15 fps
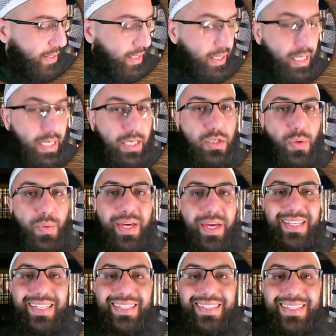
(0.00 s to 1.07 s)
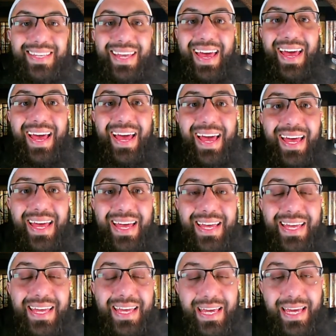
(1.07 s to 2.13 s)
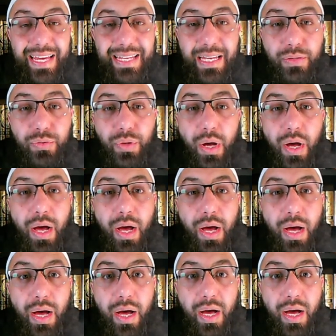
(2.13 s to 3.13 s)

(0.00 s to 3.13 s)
so we got the ta and the ta.